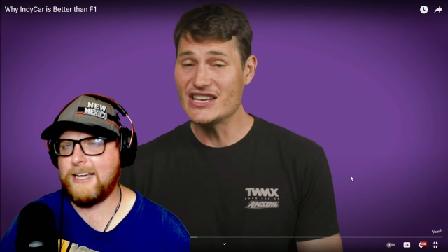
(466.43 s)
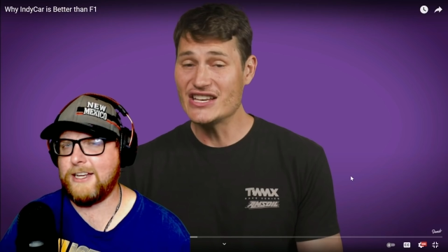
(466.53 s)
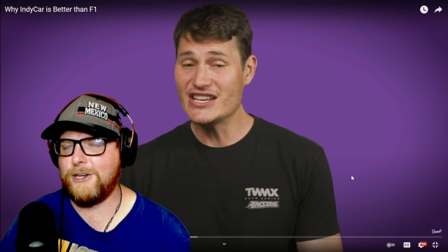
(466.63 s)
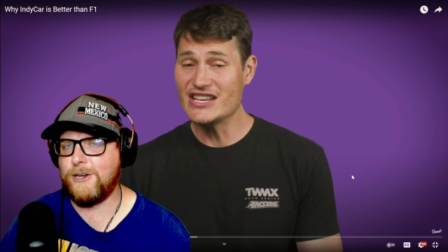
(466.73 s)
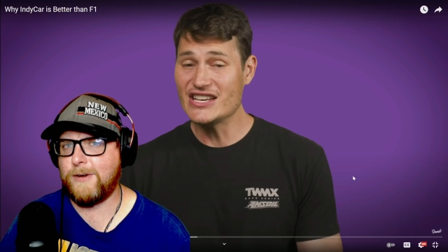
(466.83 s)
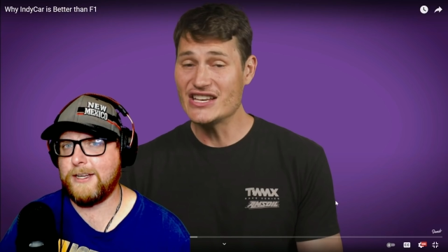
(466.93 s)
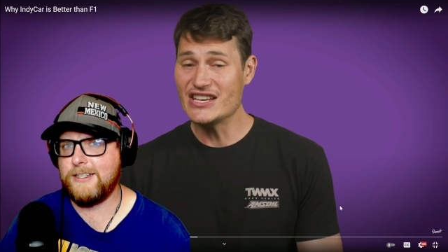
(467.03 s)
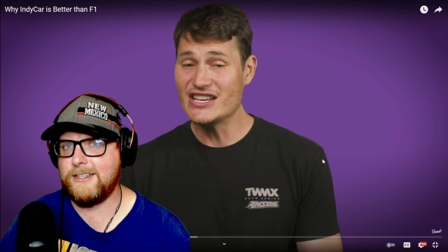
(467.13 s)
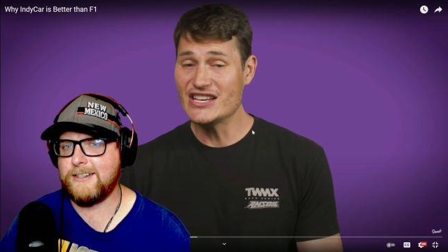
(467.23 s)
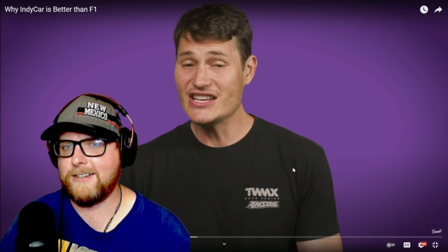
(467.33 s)
Speaker 1: had no
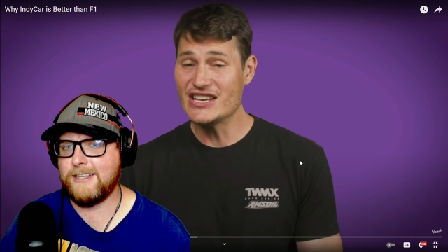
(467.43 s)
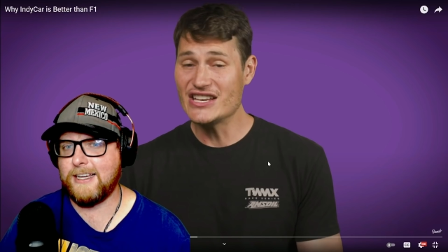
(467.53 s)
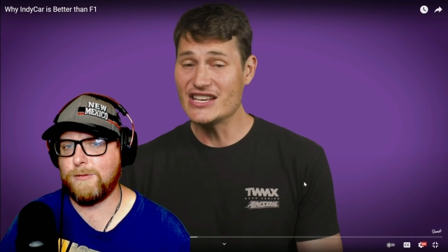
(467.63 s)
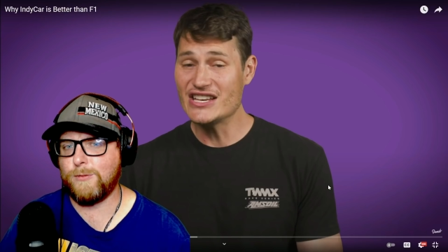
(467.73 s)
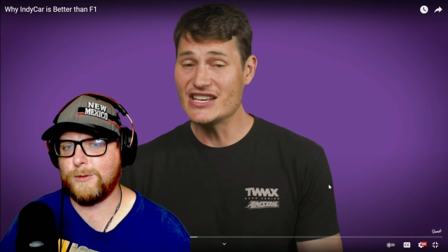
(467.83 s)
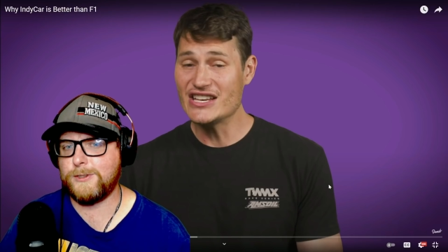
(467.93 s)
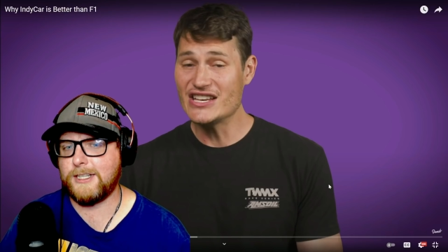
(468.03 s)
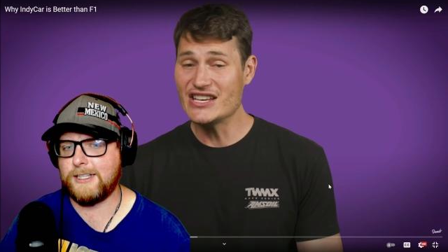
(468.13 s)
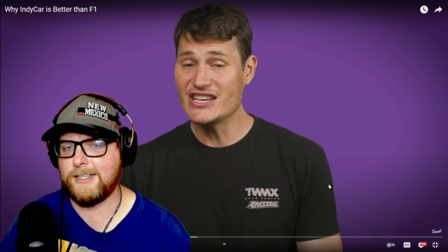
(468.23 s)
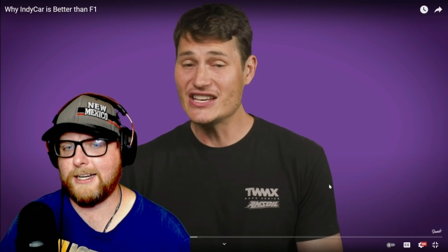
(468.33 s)
idea they had rules
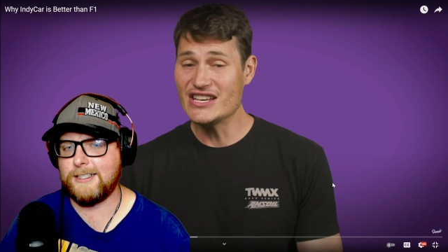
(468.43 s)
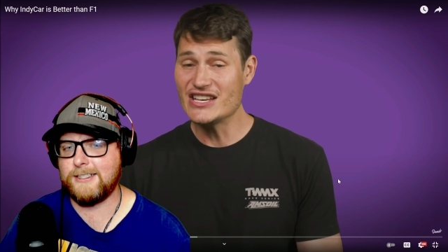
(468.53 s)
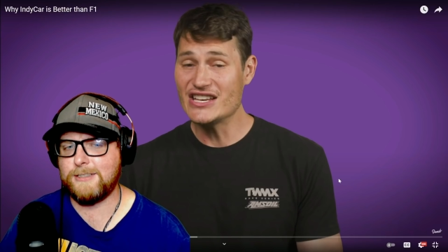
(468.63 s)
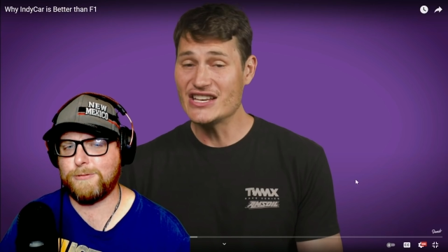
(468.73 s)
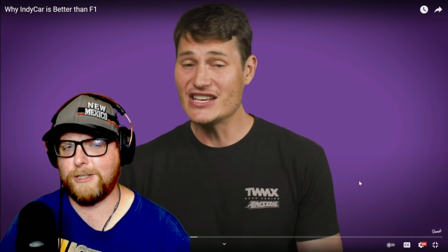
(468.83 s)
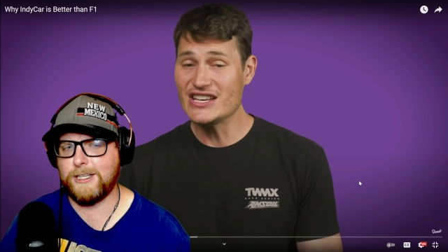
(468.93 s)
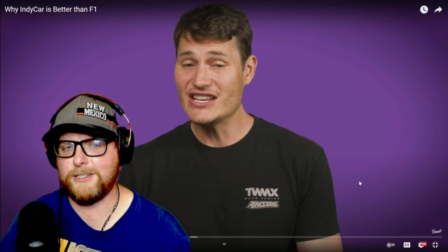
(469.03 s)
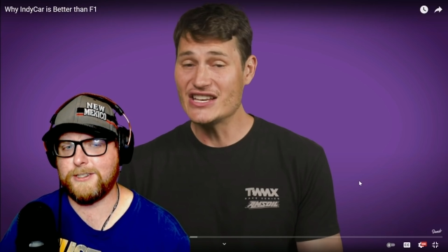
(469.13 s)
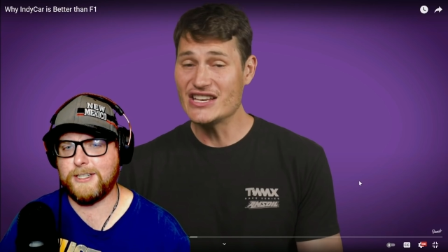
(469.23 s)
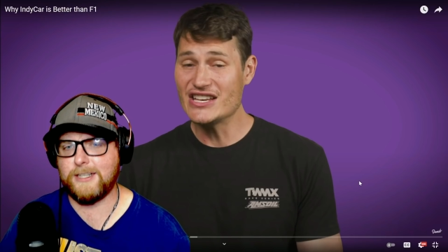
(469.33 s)
like that. This is really
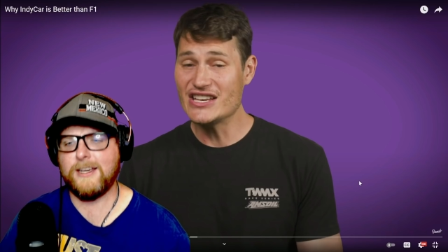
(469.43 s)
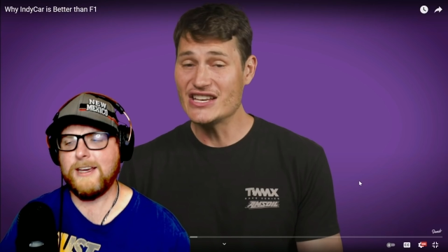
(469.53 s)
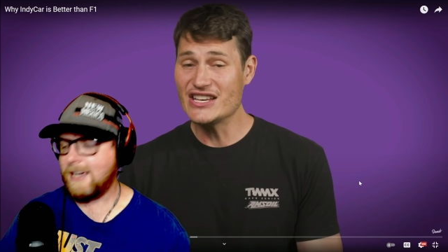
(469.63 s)
interesting.